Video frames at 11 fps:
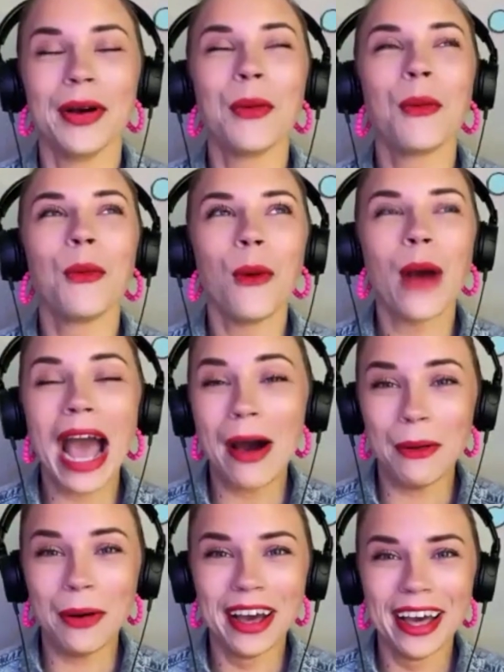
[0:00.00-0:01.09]

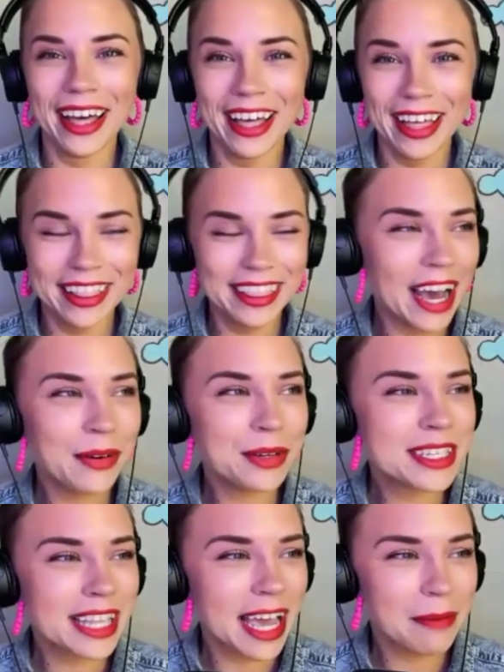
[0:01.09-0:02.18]
Wow. That
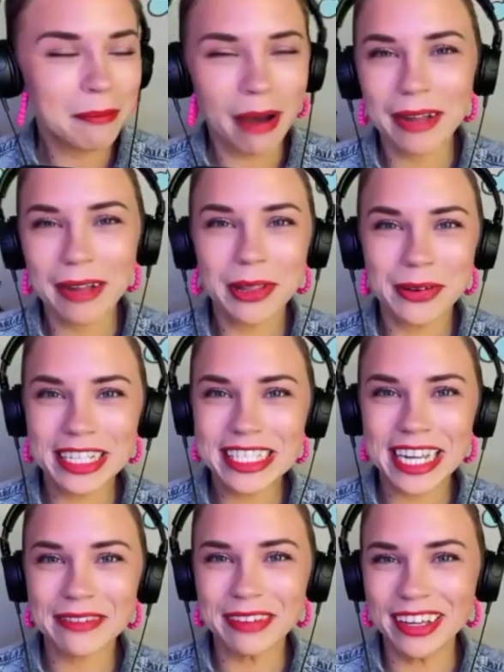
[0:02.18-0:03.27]
was a mind blowing
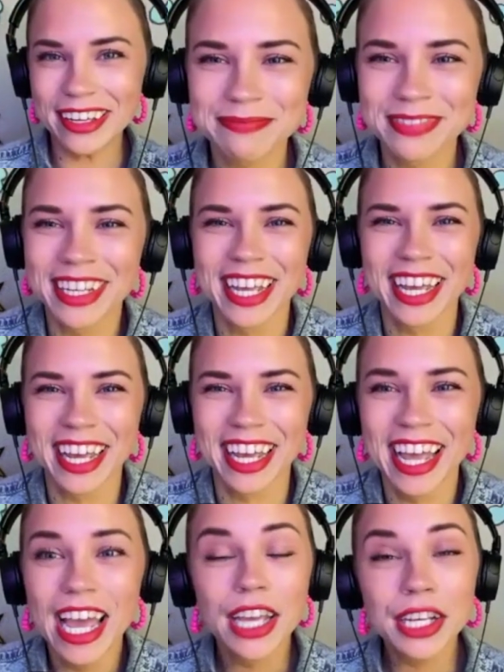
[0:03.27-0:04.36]
statement.
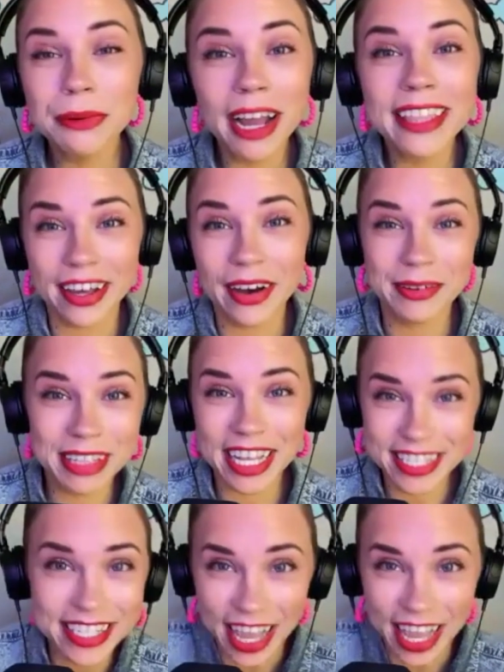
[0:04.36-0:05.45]
You're right, though. I mean, that's
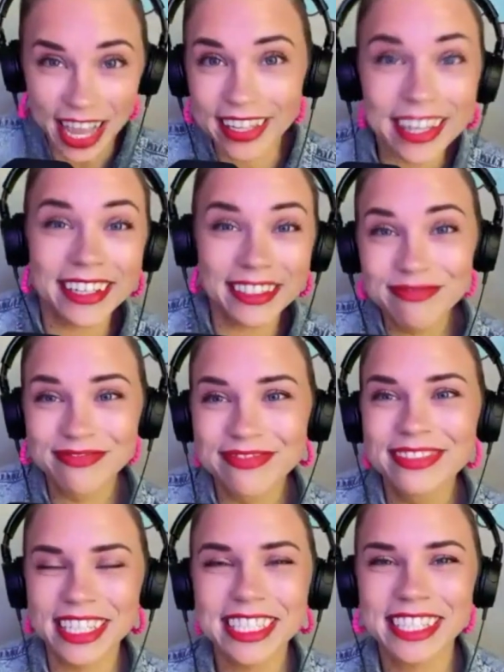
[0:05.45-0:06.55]
exactly it.
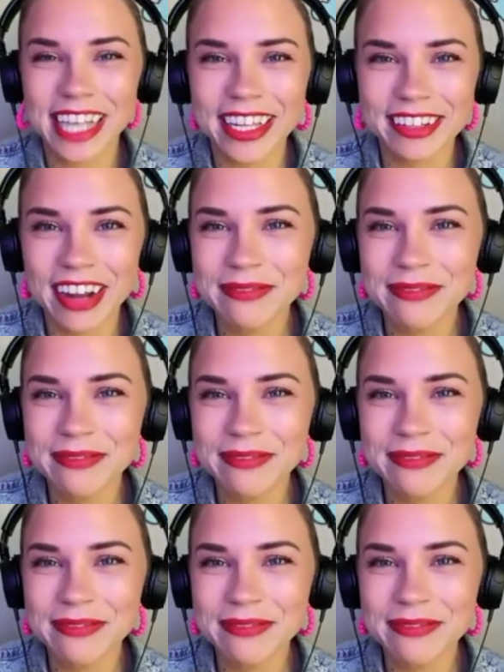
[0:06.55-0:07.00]
That's exactly right.